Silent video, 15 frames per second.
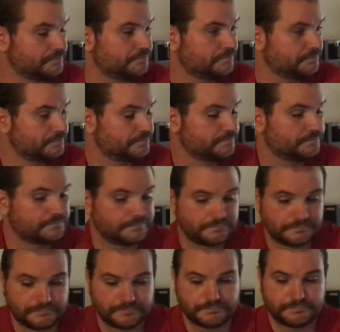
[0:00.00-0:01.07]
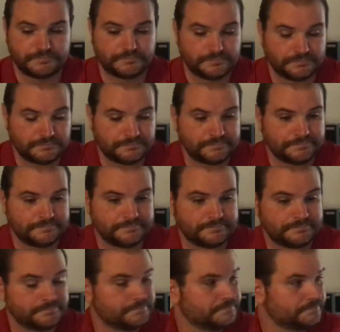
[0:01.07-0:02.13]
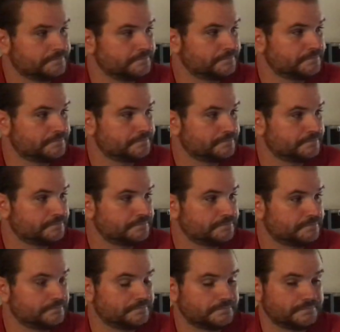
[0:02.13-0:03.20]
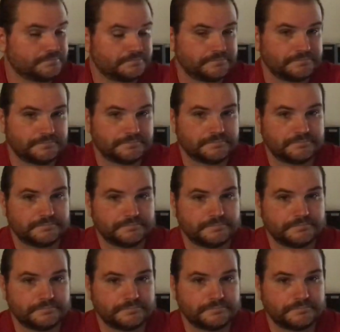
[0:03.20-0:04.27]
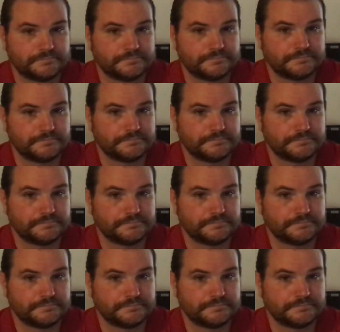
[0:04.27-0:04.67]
This person isn't speaking.